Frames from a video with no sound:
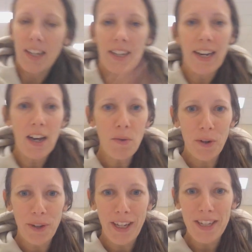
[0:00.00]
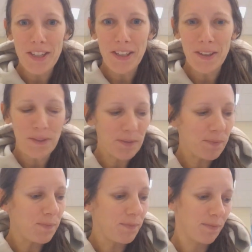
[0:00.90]
Now what are we gonna do?
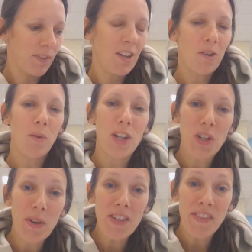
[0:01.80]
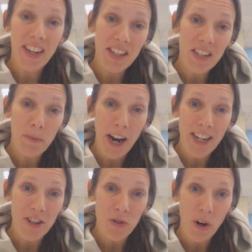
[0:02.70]
Well, it's always fun to
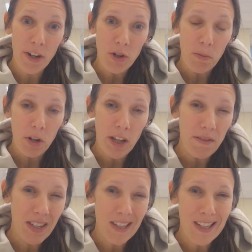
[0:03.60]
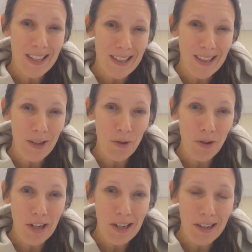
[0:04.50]
practice drawing treble clefs because those
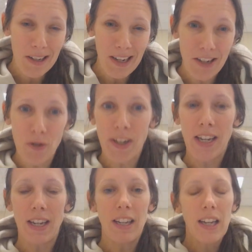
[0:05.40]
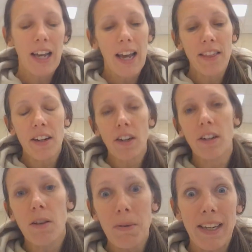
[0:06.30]
are kind of tricky, and
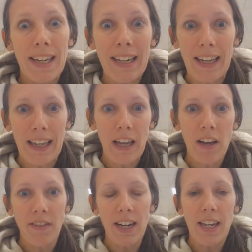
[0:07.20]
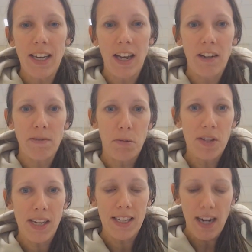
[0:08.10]
they're the beginning of any kind of
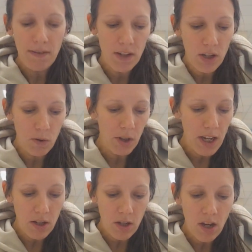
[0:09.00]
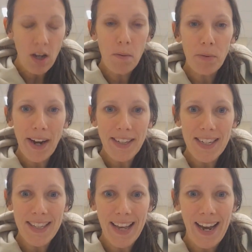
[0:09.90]
music staff. So let's
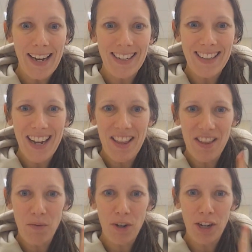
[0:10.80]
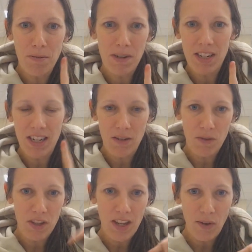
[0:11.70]
practice that, and then we're going to be done
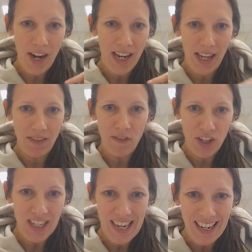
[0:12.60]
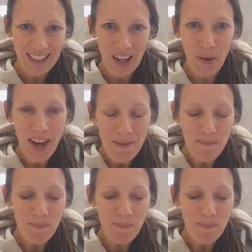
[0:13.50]
with the writing for today. Okay?